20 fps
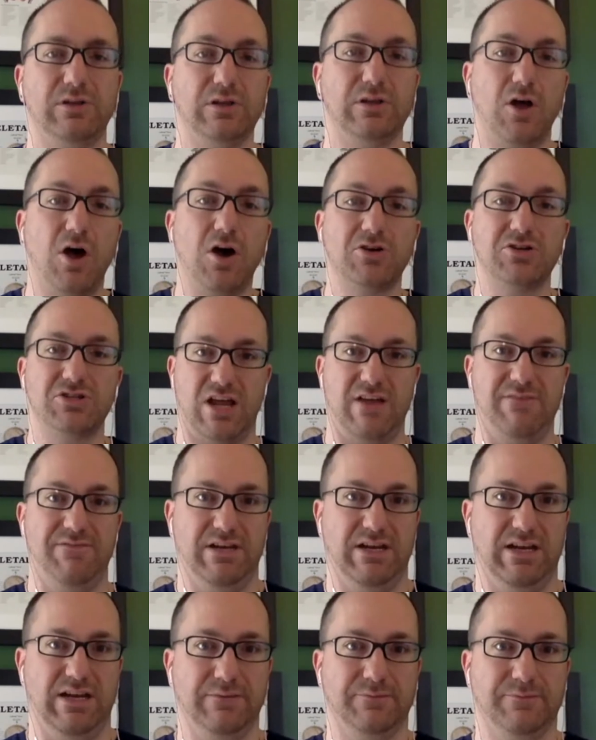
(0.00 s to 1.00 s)

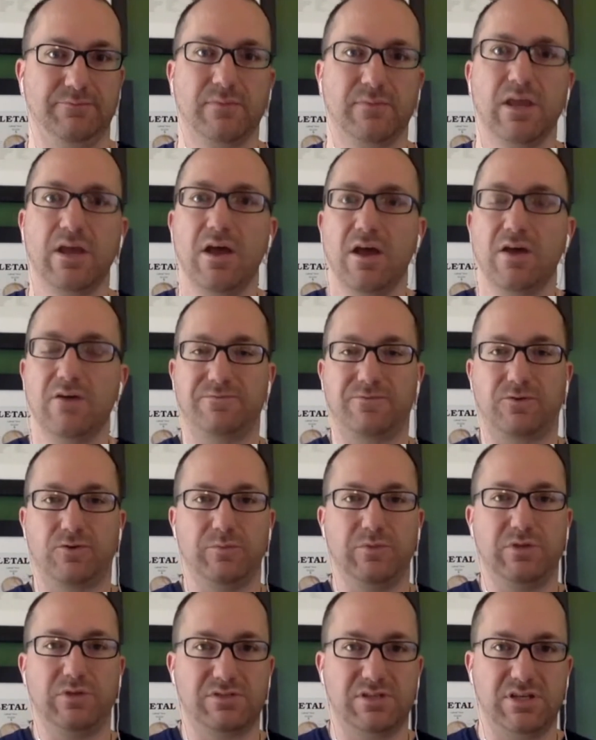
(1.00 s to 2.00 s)
longevity. For
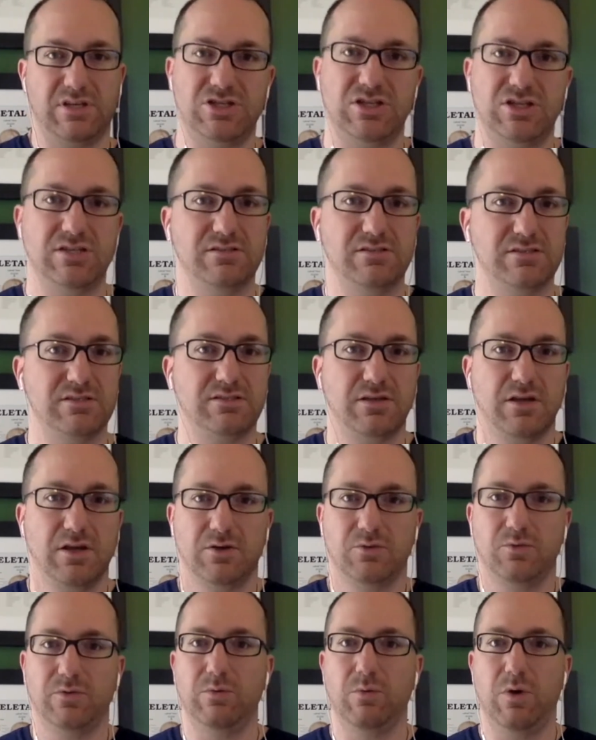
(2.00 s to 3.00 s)
musicians,
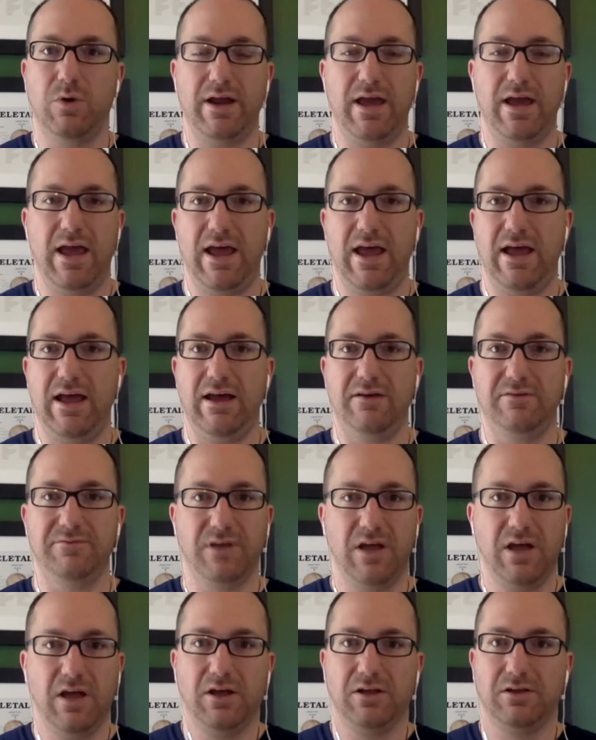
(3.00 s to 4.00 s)
we want to have
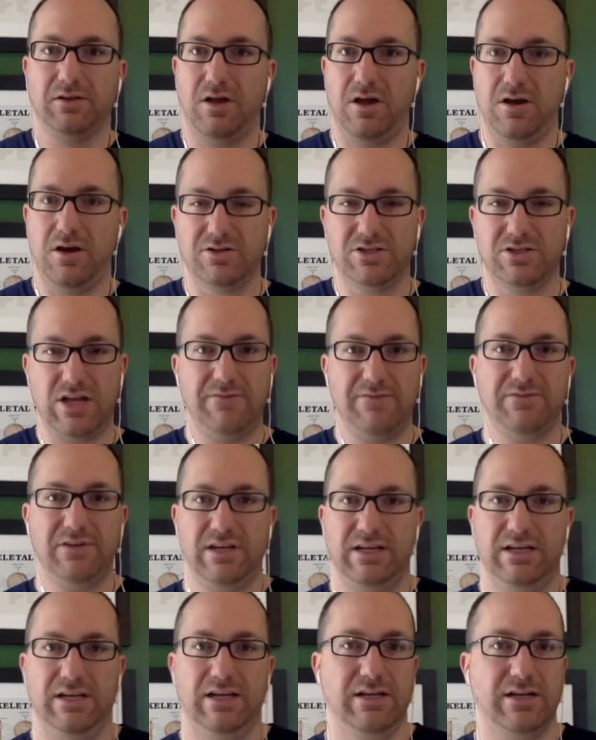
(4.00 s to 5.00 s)

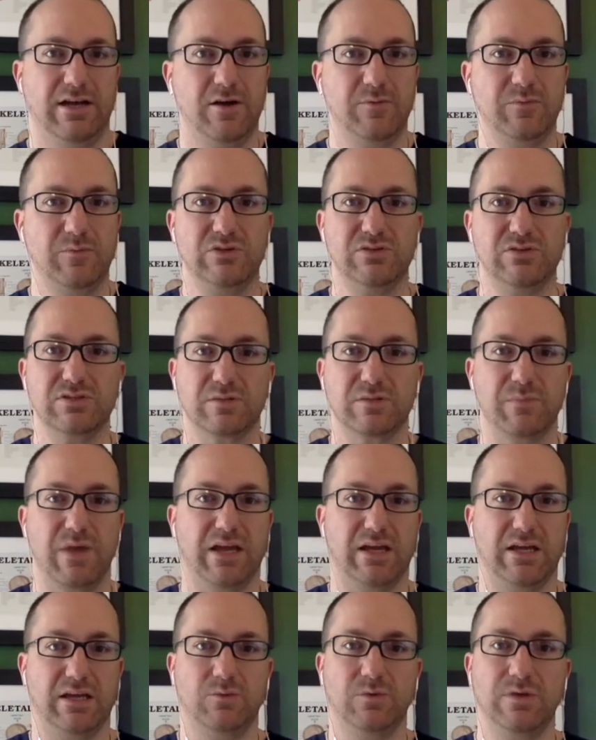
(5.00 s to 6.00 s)
longevity in our music
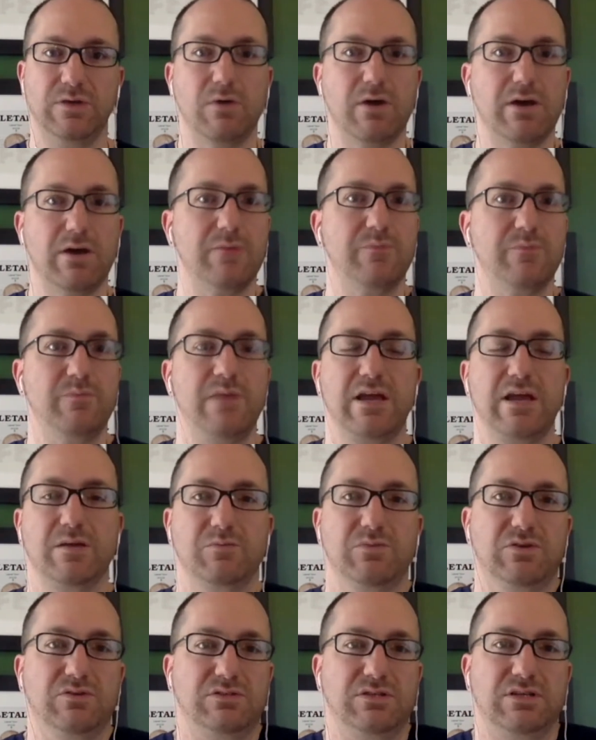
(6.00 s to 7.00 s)
making. We want to make
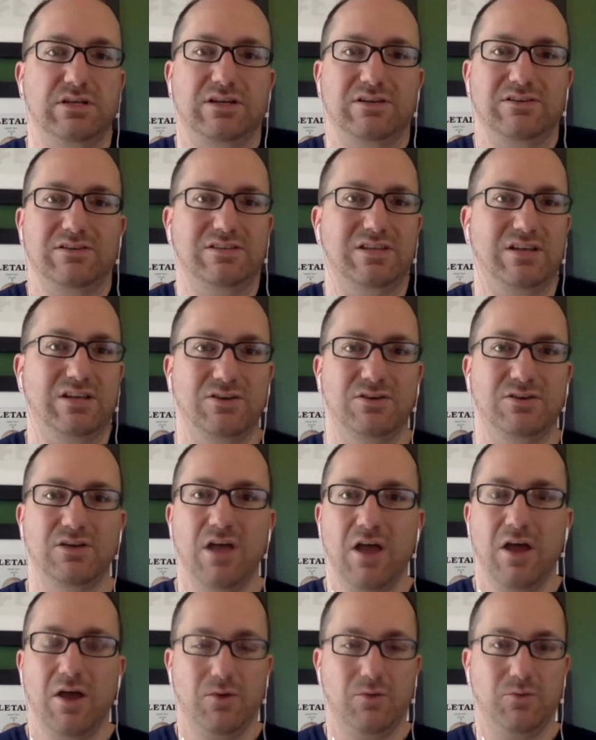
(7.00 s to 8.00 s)
music until
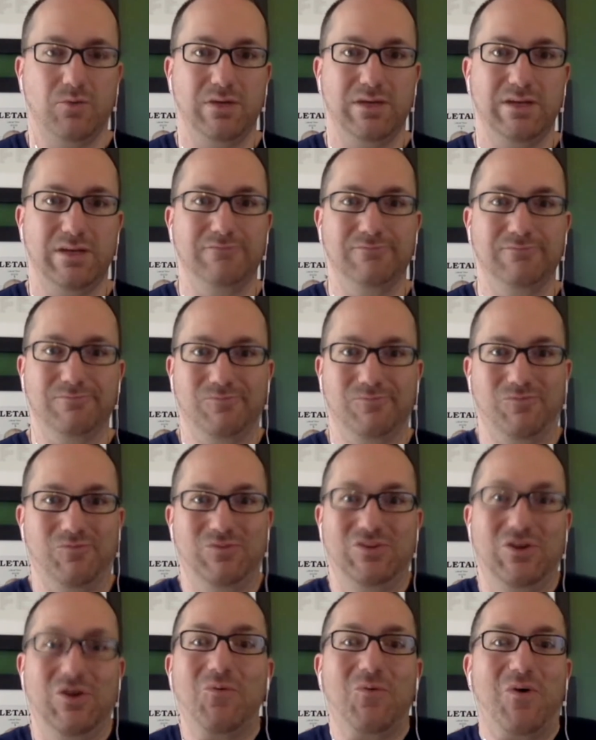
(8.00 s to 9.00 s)
we
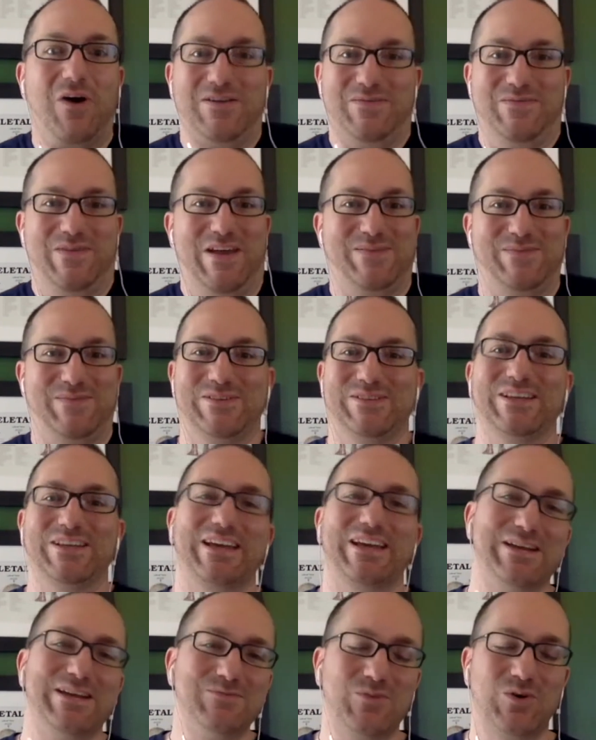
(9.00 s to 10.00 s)
don't want to make
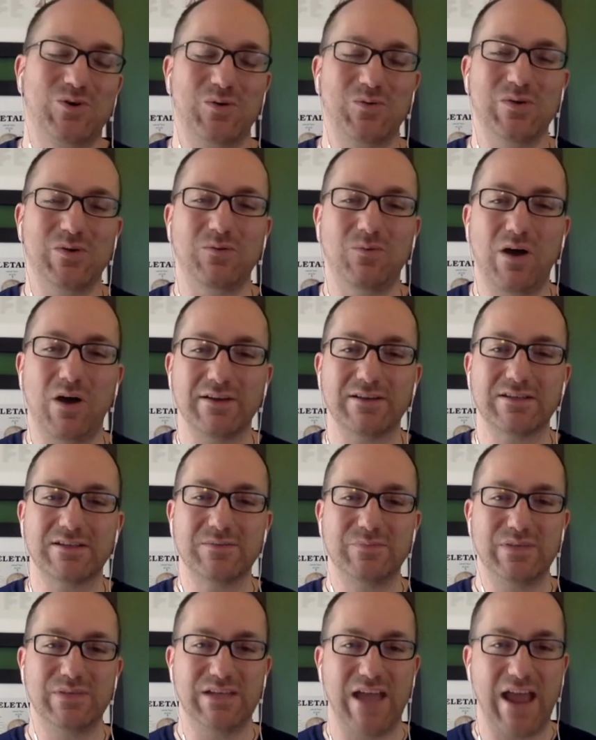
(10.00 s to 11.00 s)
music anymore. We want to
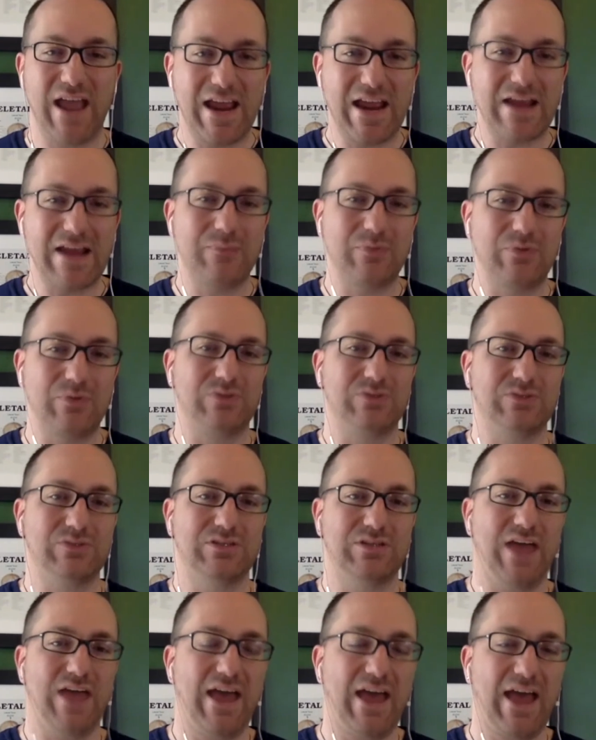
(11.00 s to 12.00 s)
be able
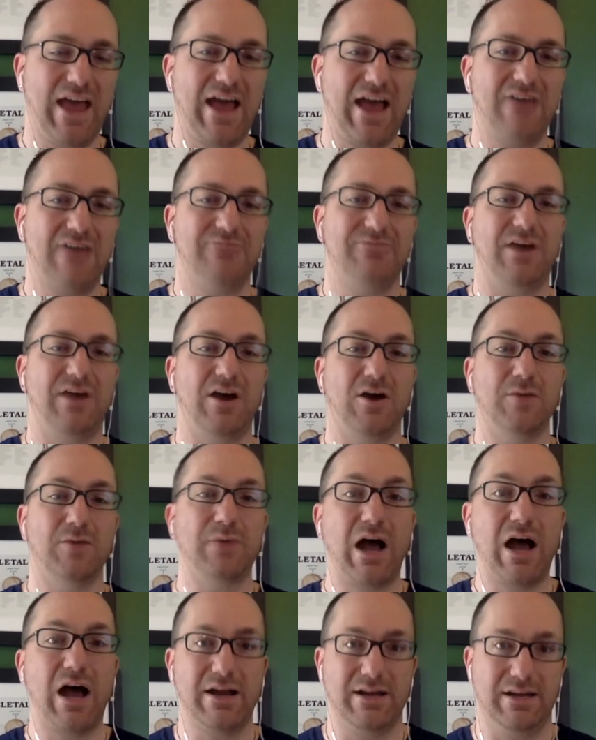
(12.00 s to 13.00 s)
to have our
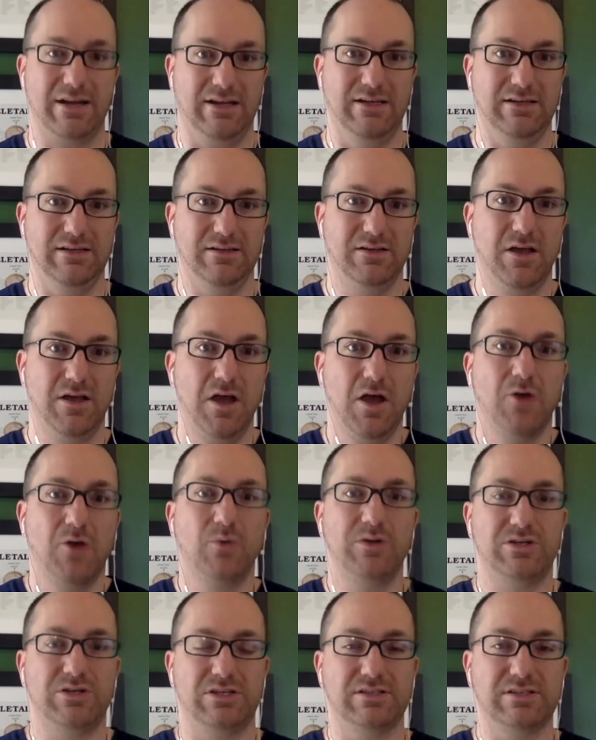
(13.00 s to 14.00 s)
body,
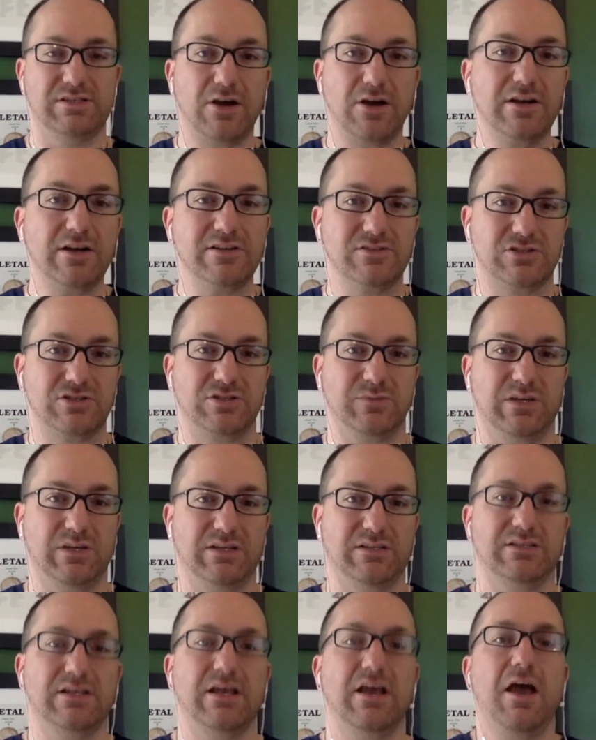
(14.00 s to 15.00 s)
which is our instrument,